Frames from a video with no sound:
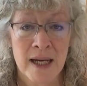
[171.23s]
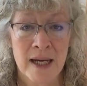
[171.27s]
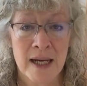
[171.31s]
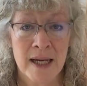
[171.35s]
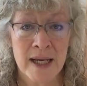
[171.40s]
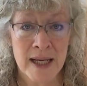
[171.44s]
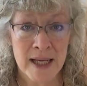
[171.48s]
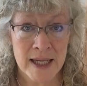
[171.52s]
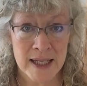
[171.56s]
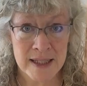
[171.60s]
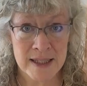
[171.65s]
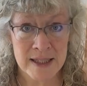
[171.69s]

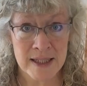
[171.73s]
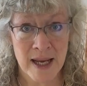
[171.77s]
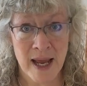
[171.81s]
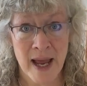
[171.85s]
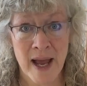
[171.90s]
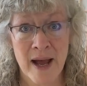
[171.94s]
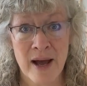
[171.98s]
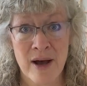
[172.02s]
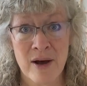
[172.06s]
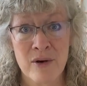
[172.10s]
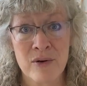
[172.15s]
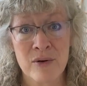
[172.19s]
And
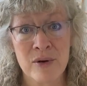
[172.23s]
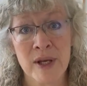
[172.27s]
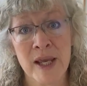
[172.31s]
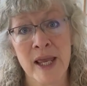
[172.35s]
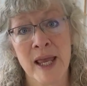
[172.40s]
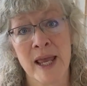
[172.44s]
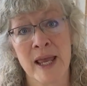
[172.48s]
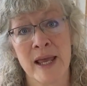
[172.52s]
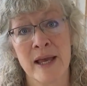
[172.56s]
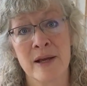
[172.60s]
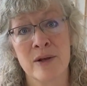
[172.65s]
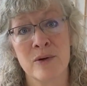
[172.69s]
how
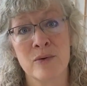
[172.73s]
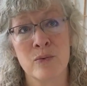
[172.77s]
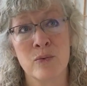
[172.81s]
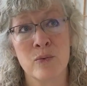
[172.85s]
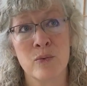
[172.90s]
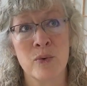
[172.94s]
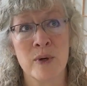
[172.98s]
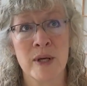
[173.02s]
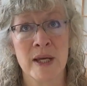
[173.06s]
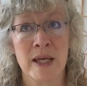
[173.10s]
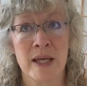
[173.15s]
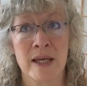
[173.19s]

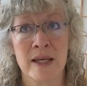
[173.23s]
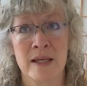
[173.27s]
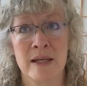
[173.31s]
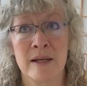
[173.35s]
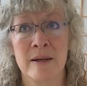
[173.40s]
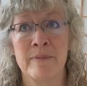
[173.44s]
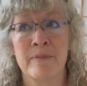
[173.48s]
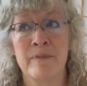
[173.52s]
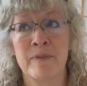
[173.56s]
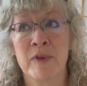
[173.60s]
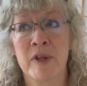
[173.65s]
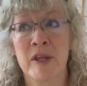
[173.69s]
can
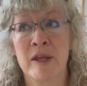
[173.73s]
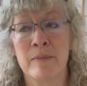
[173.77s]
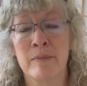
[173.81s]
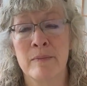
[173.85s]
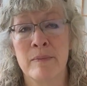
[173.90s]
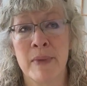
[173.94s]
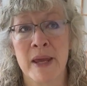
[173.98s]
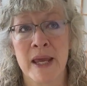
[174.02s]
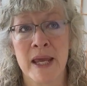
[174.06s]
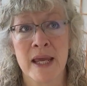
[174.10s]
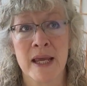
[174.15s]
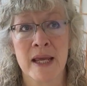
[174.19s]
we
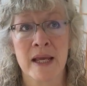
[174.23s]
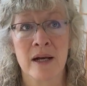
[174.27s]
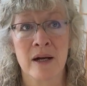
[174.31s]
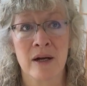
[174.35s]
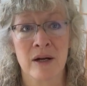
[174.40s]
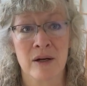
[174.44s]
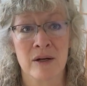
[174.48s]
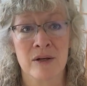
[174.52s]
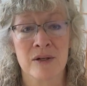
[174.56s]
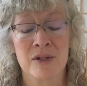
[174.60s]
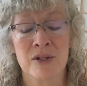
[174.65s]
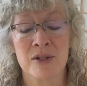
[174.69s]
make
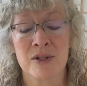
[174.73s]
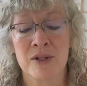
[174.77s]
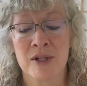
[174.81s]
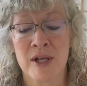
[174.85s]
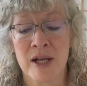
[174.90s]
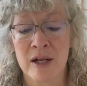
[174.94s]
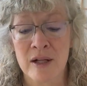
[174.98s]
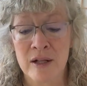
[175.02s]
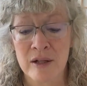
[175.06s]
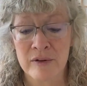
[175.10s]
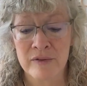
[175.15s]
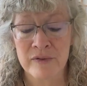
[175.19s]

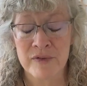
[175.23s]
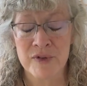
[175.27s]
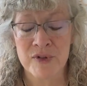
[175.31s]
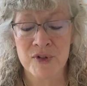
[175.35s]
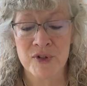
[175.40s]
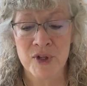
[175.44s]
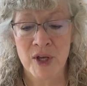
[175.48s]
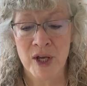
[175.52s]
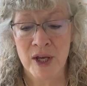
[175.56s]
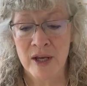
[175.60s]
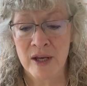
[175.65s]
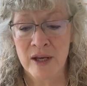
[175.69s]

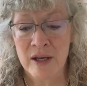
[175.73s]
ourselves,